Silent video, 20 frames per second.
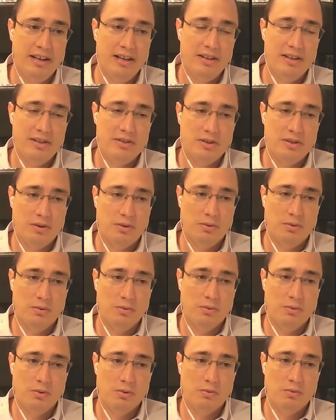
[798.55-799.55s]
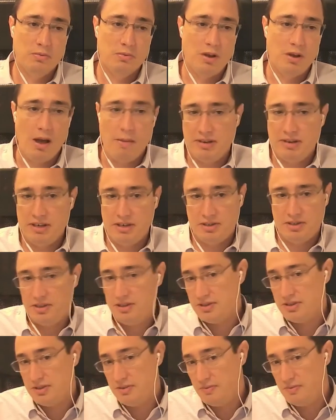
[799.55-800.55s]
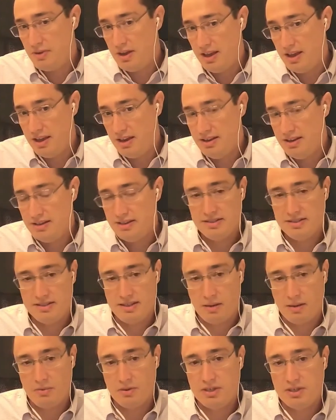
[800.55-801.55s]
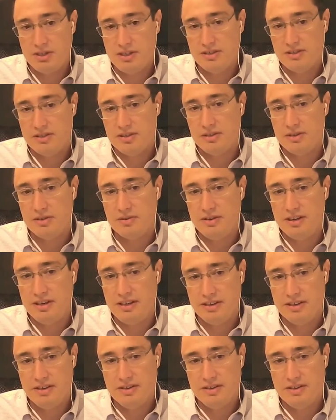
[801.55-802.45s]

So competition is in red, sandwiching is in green.